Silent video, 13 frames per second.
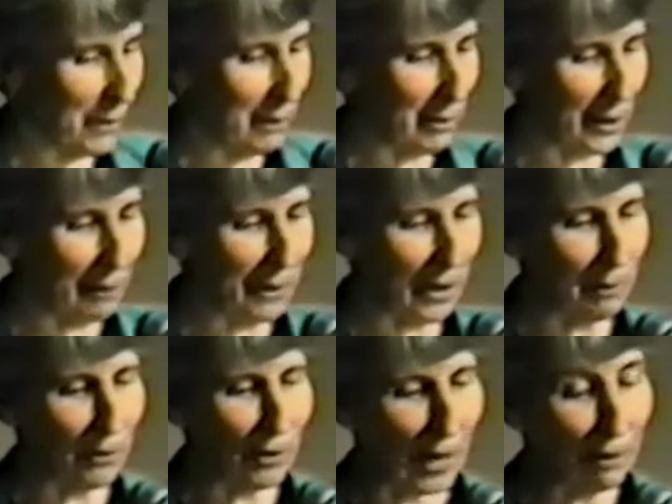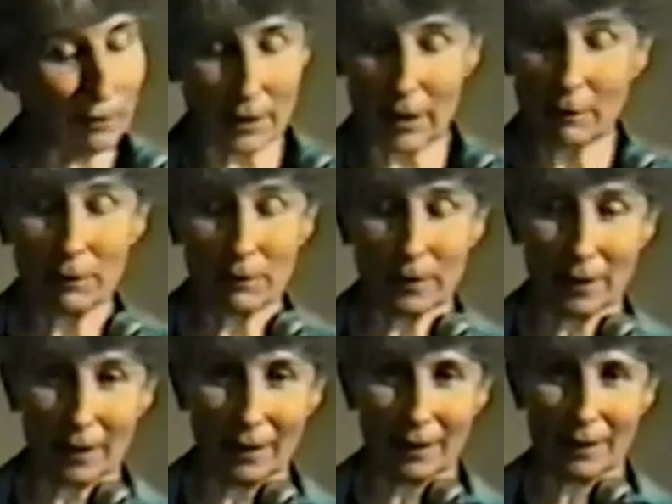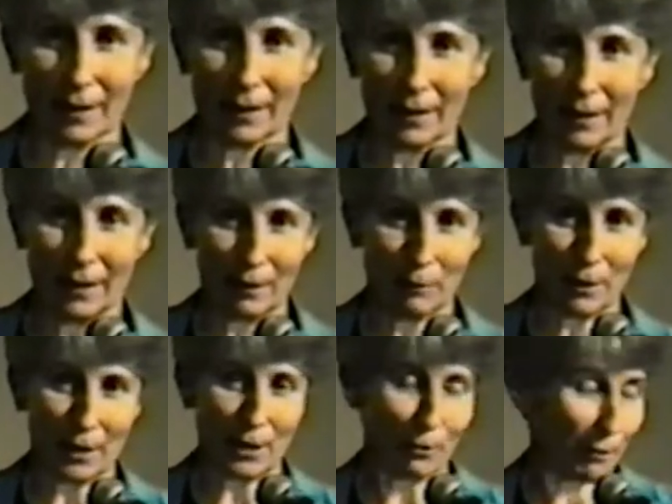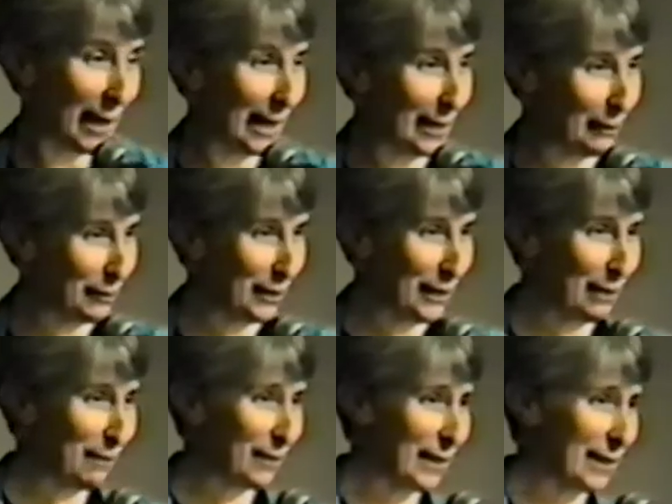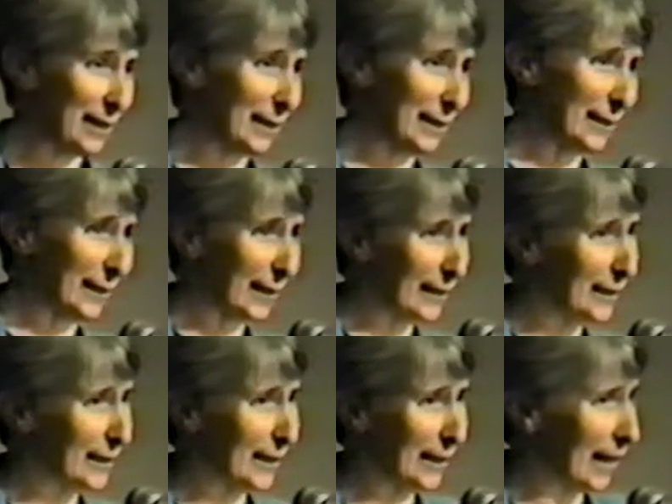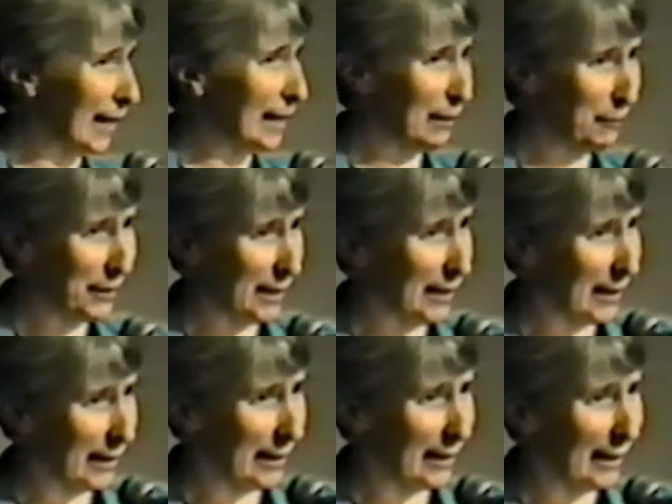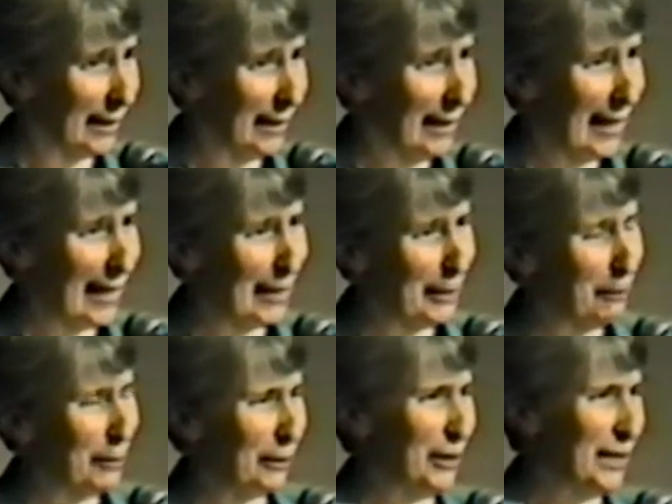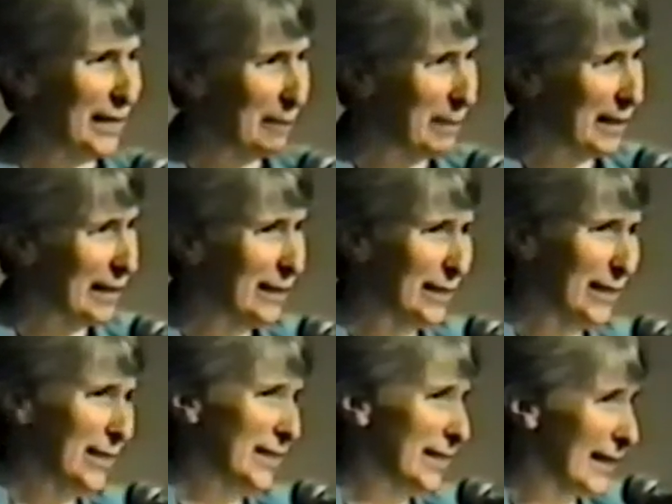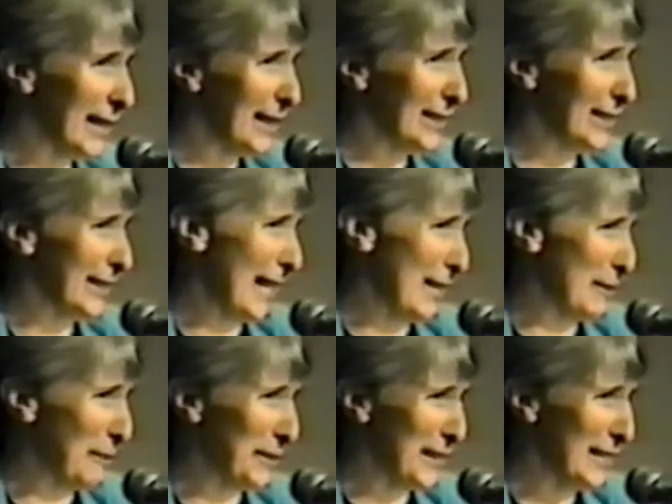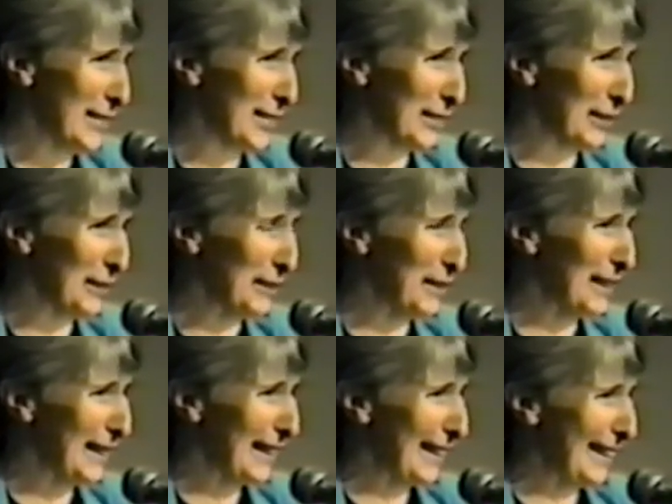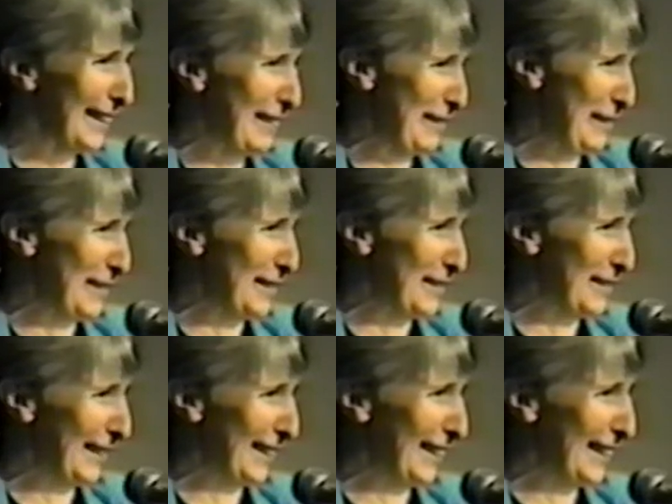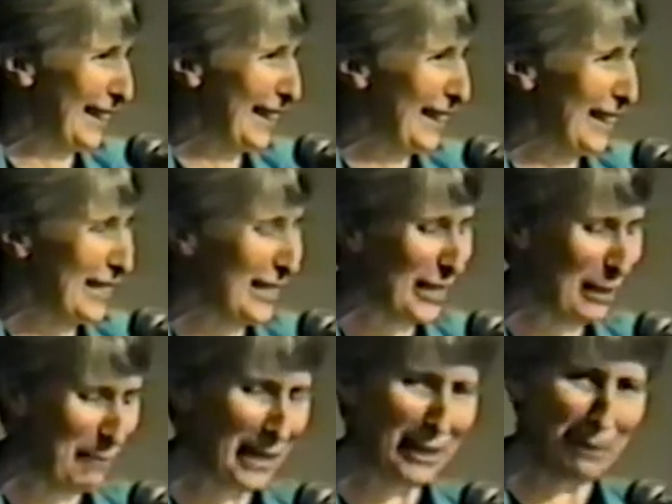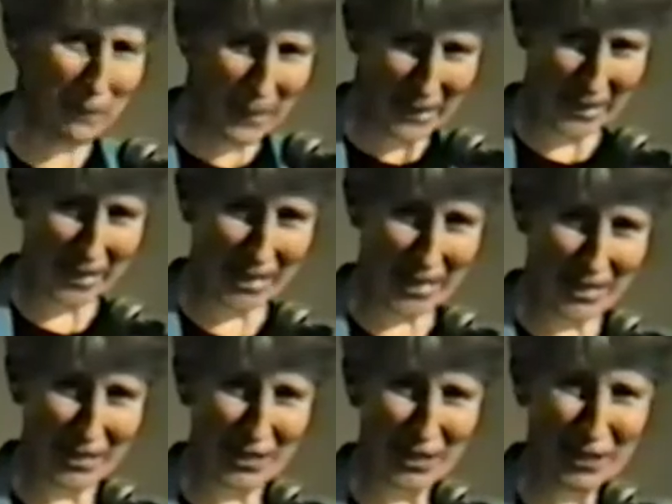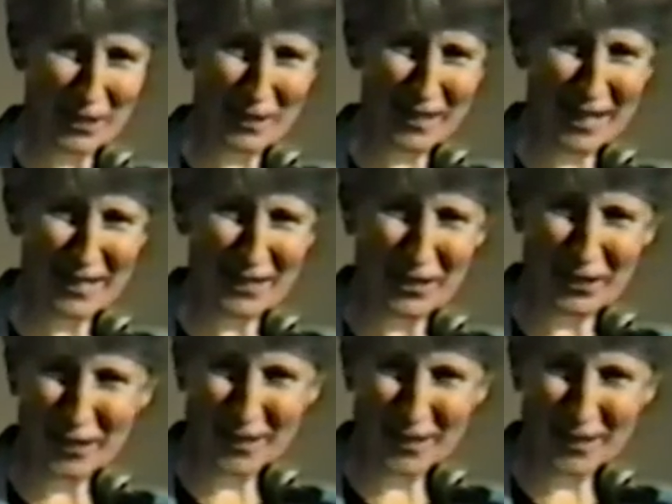him anymore. I'll never forget when he cried on TV and said, I have sinned. I said, well, Jimmy, just sex? I don't think so. You know? Let's think about the big sins here, not just